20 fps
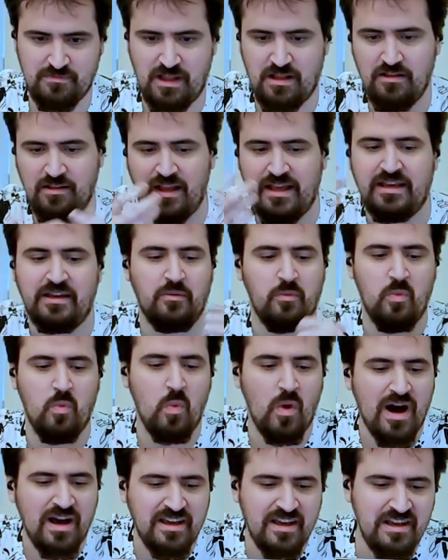Like,
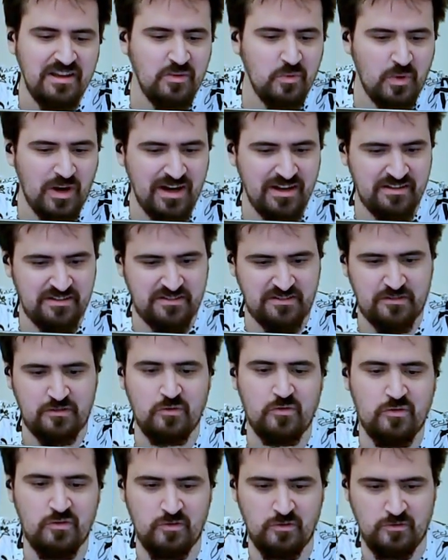why I invite
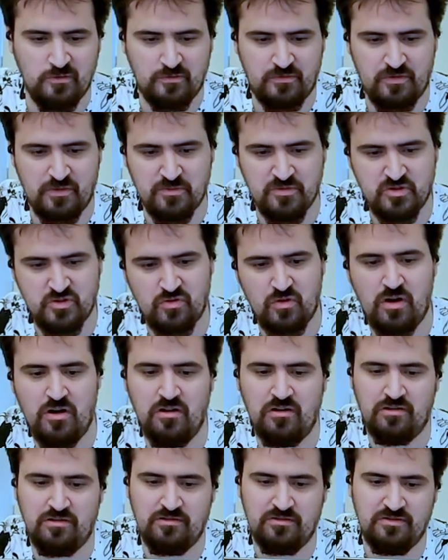Toghrul from
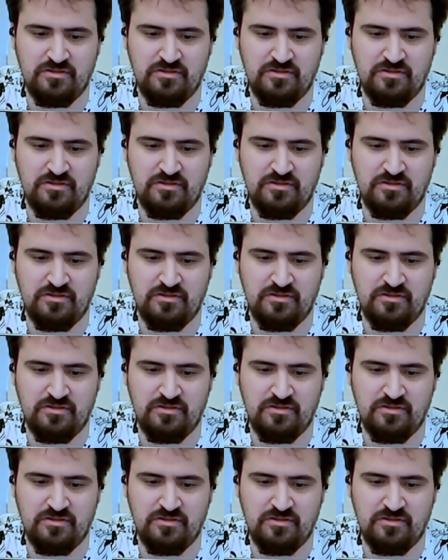Scroll,